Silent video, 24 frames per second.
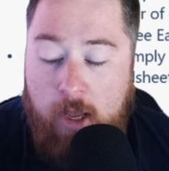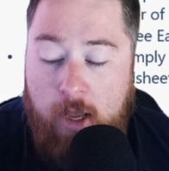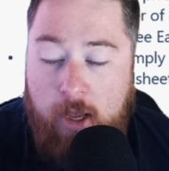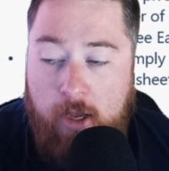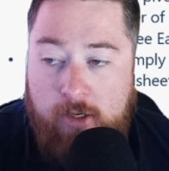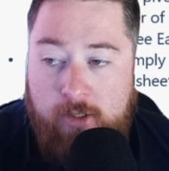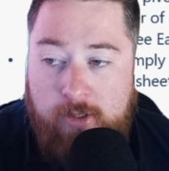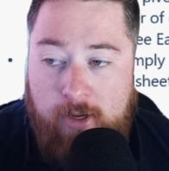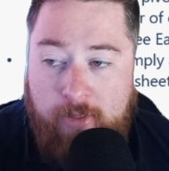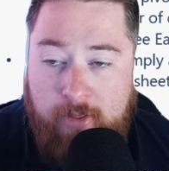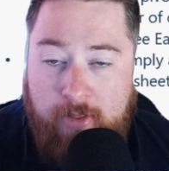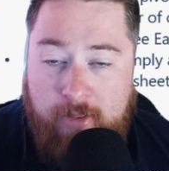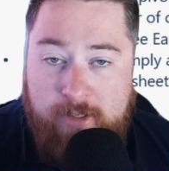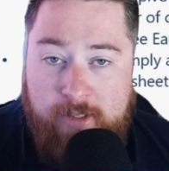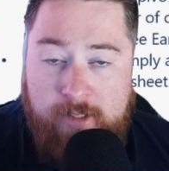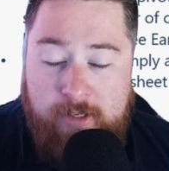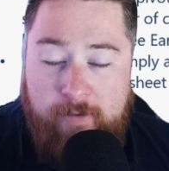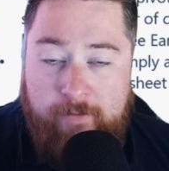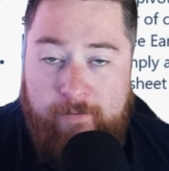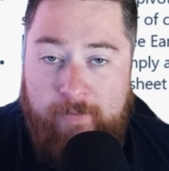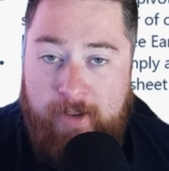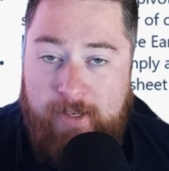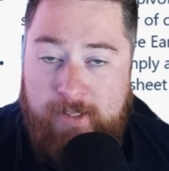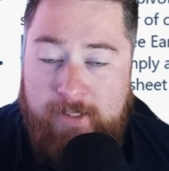So I think this is a
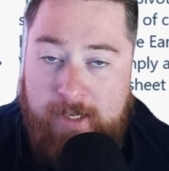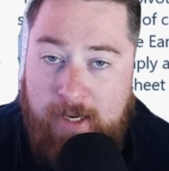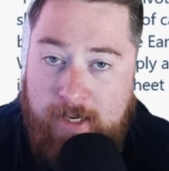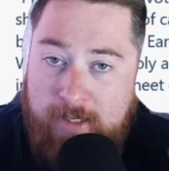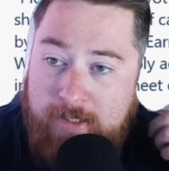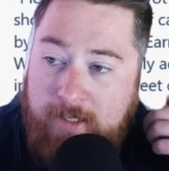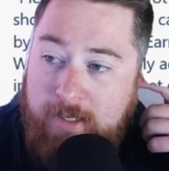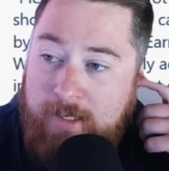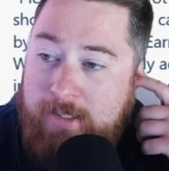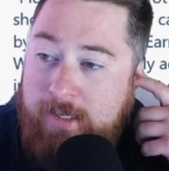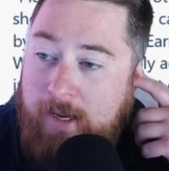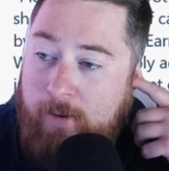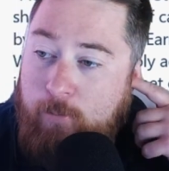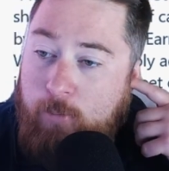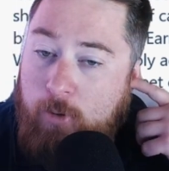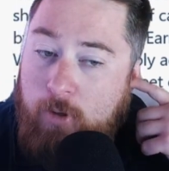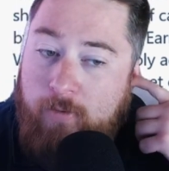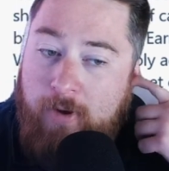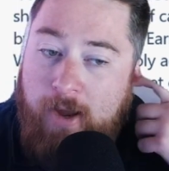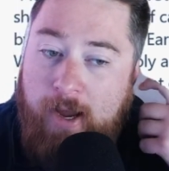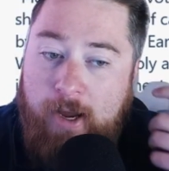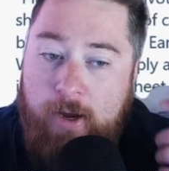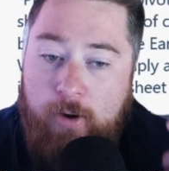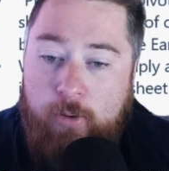fantastic example of
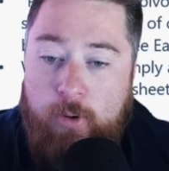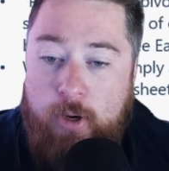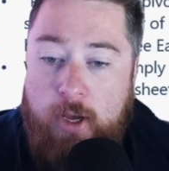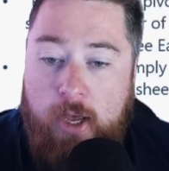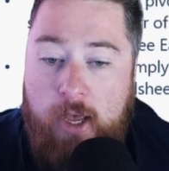how